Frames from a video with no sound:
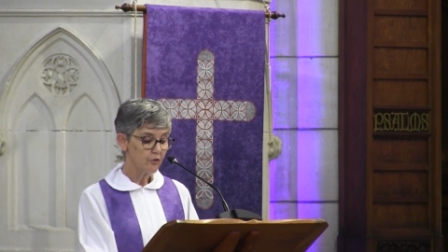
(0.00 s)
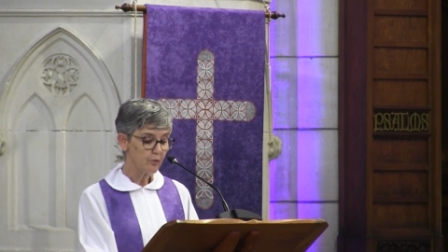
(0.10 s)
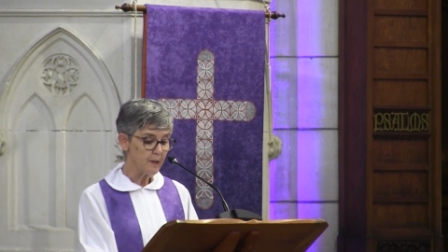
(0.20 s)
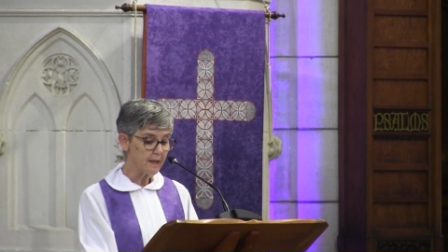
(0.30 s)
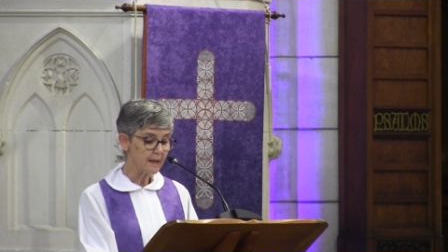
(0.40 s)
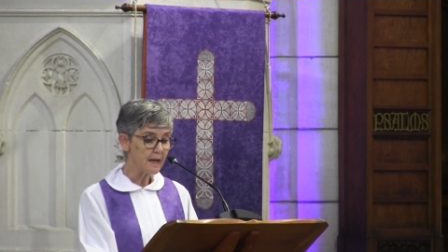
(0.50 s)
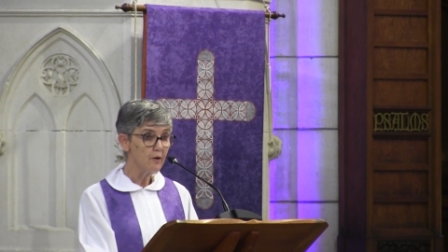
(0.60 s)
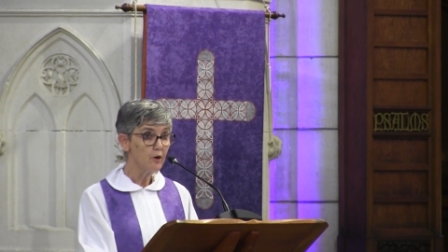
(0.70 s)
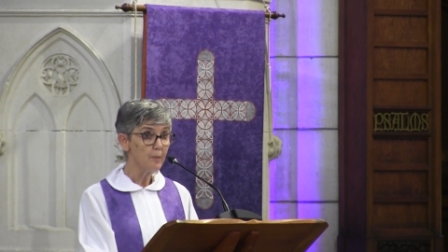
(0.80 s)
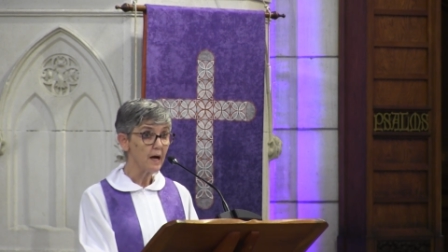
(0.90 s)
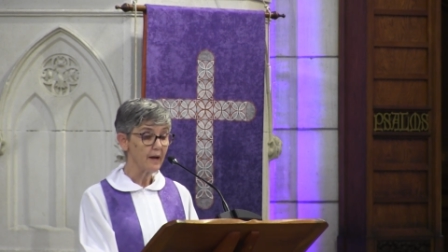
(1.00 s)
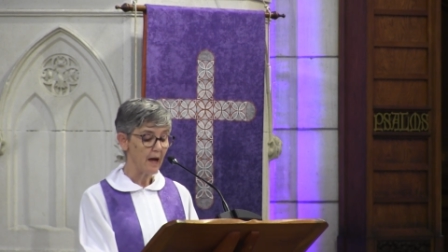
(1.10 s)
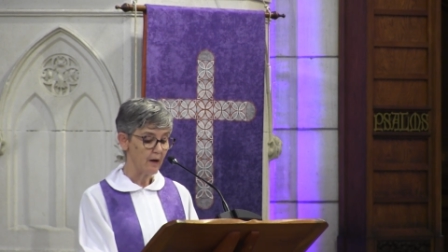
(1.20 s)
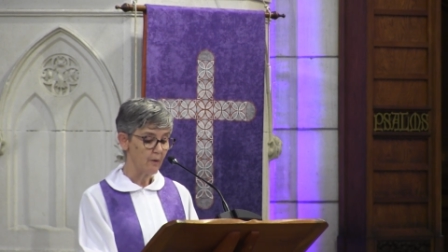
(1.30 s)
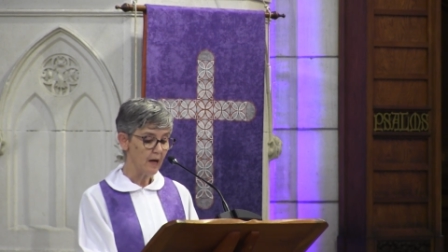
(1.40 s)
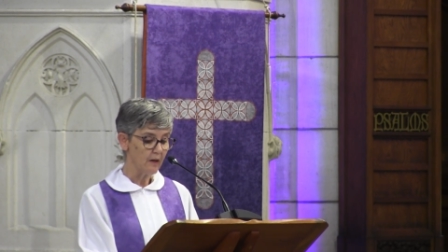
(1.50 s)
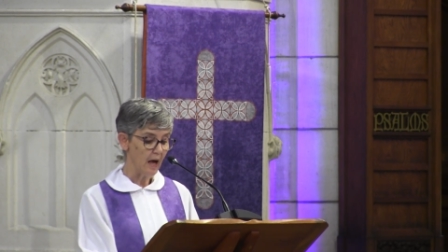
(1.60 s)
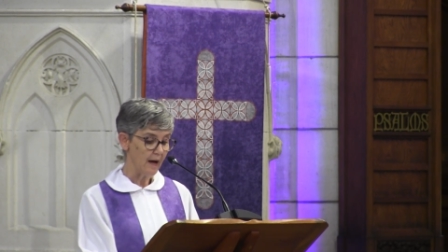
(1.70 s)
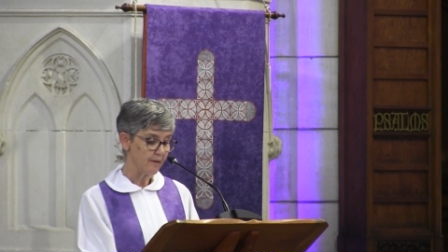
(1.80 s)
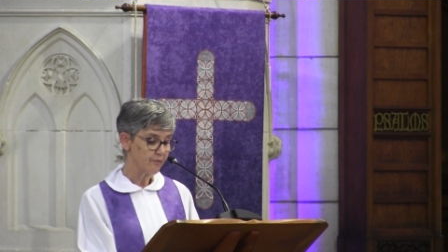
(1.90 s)
to be clear about how our
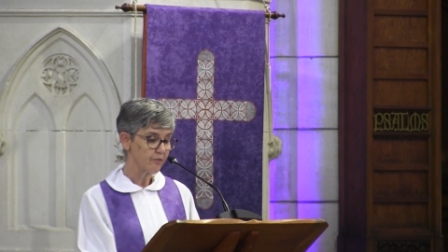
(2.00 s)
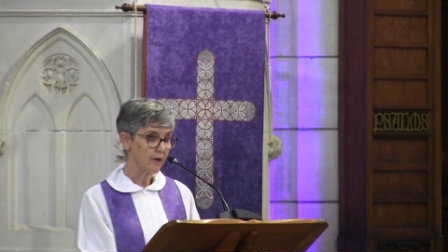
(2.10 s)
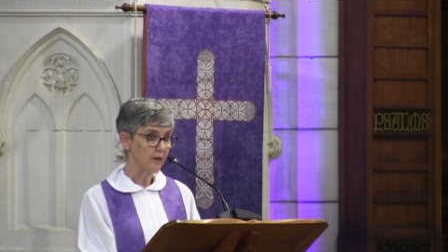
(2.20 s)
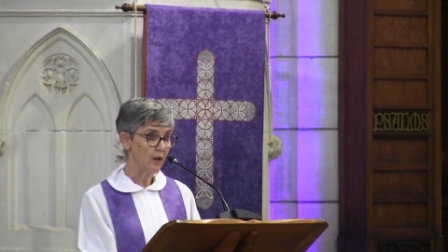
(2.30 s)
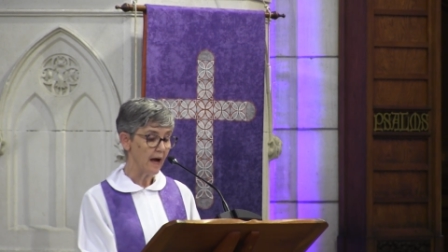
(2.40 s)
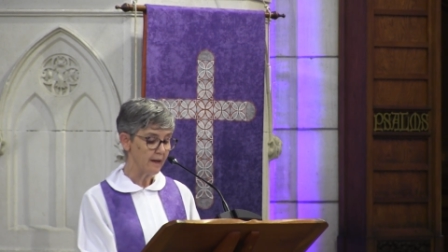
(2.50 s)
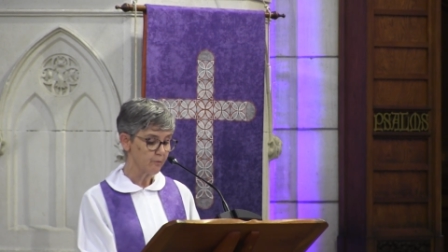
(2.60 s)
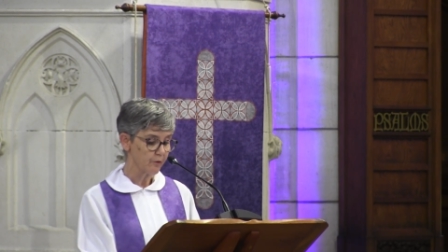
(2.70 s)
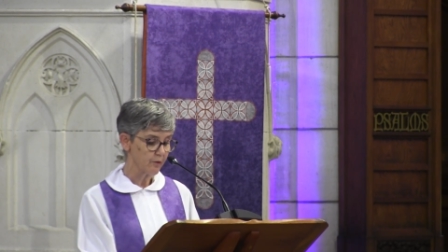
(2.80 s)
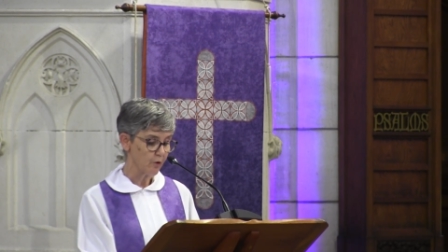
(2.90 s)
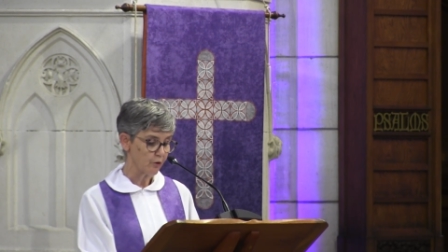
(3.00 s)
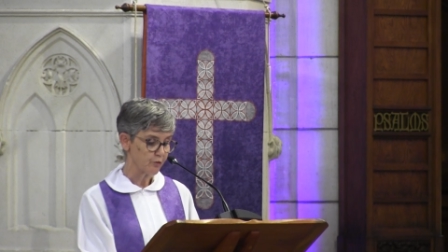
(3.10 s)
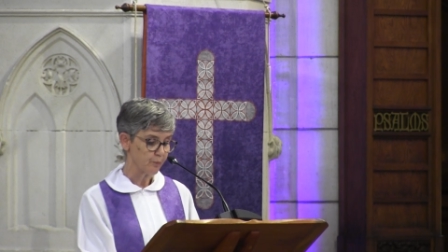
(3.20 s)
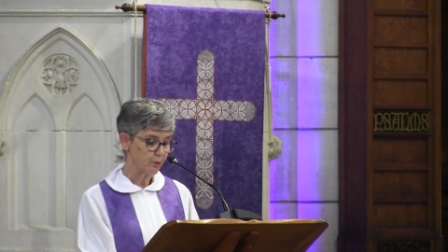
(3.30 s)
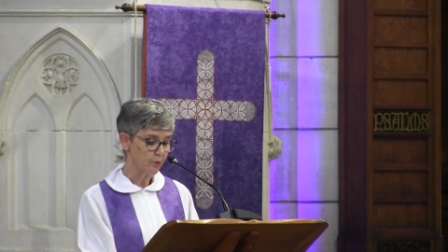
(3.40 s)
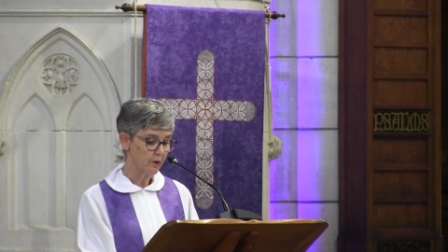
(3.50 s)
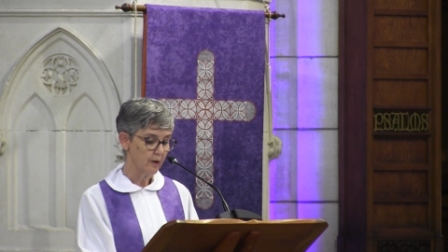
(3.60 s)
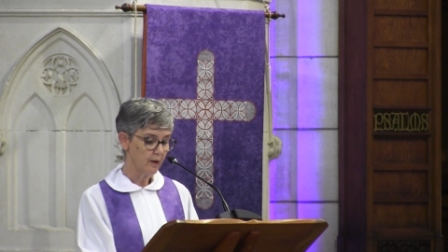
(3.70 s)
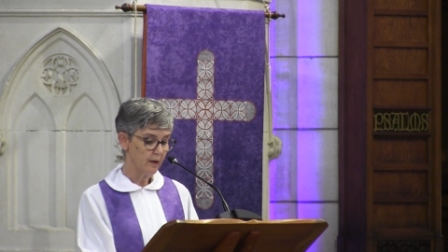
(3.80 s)
lives align with the gospel.